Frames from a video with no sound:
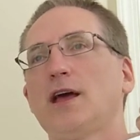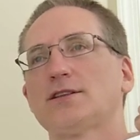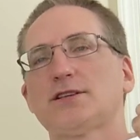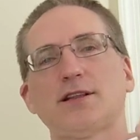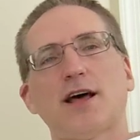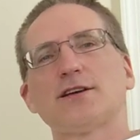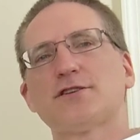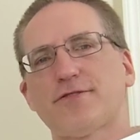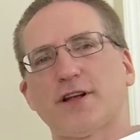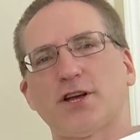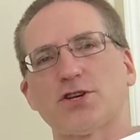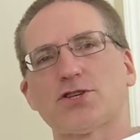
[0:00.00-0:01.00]
It's a nice
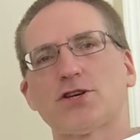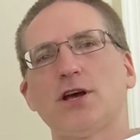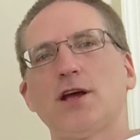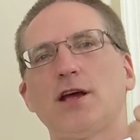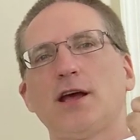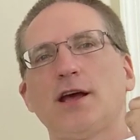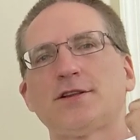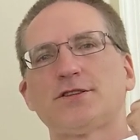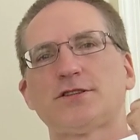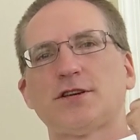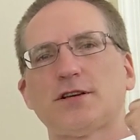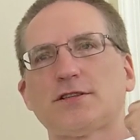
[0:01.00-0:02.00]
finish.
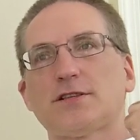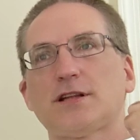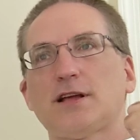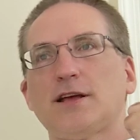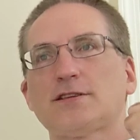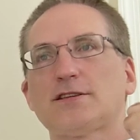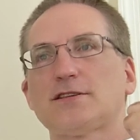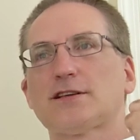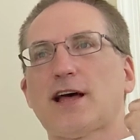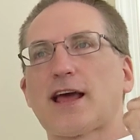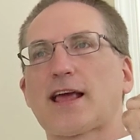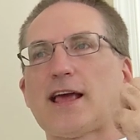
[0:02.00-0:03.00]
It's just it's
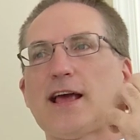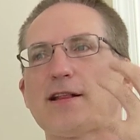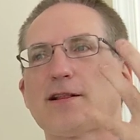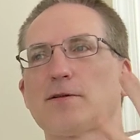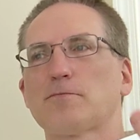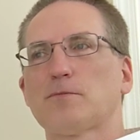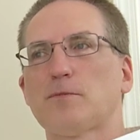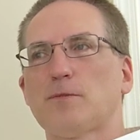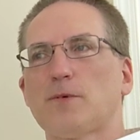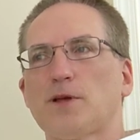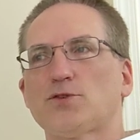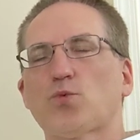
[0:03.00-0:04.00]
just like it
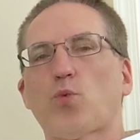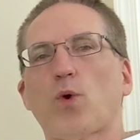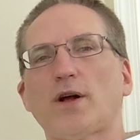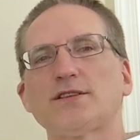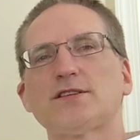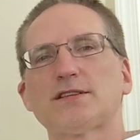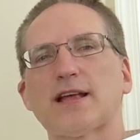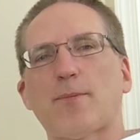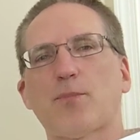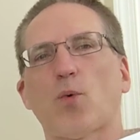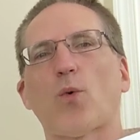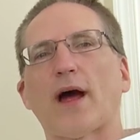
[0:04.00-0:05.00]
is one
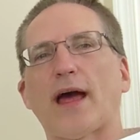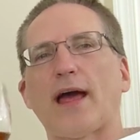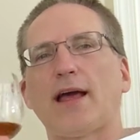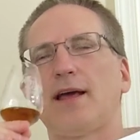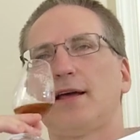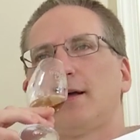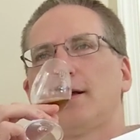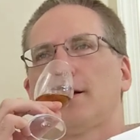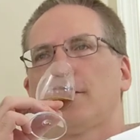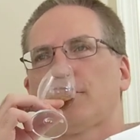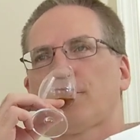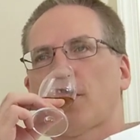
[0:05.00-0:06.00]
step away
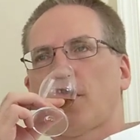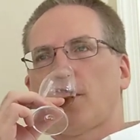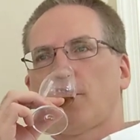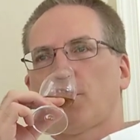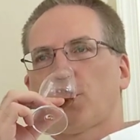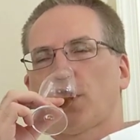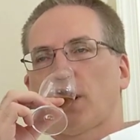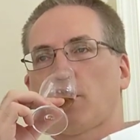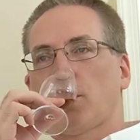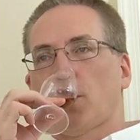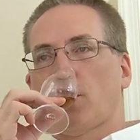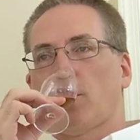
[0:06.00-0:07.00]
from really
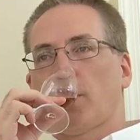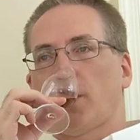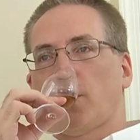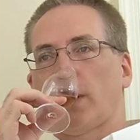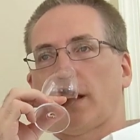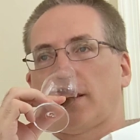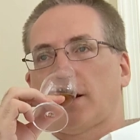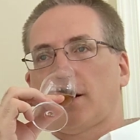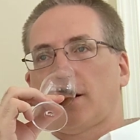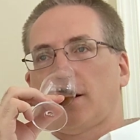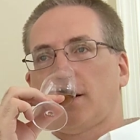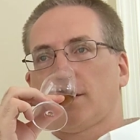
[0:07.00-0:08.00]
blowing me away
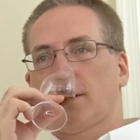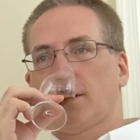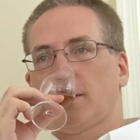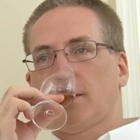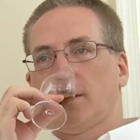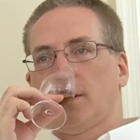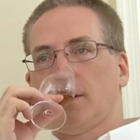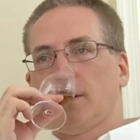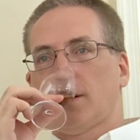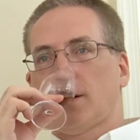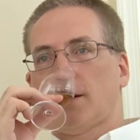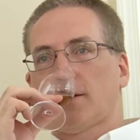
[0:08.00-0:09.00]
there on the
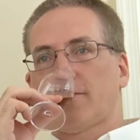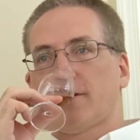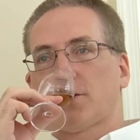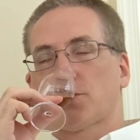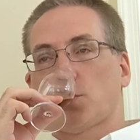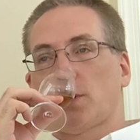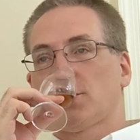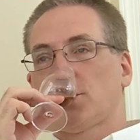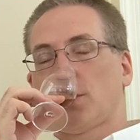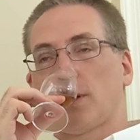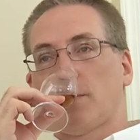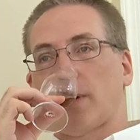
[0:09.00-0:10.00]
on the finish once
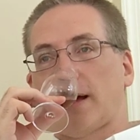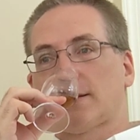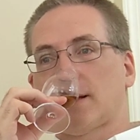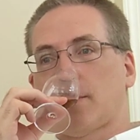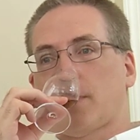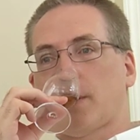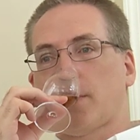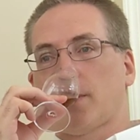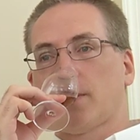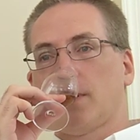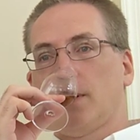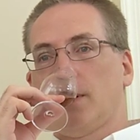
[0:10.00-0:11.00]
you get past that
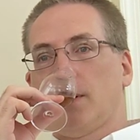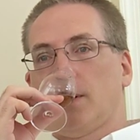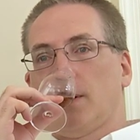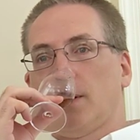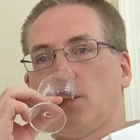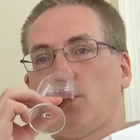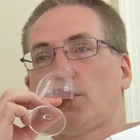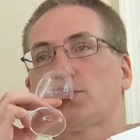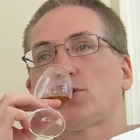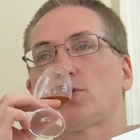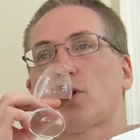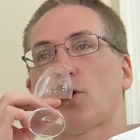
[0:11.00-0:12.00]
pepper you
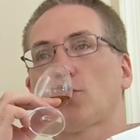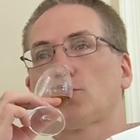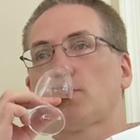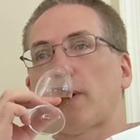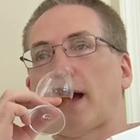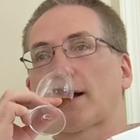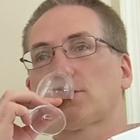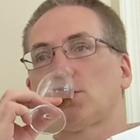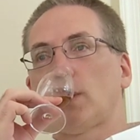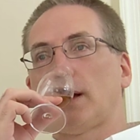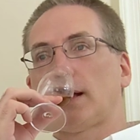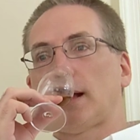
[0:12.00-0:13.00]
put your nose back
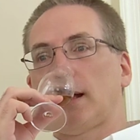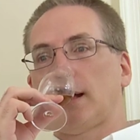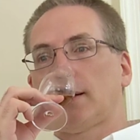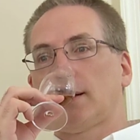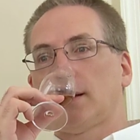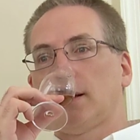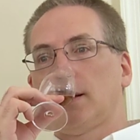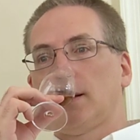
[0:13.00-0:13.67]
to it, and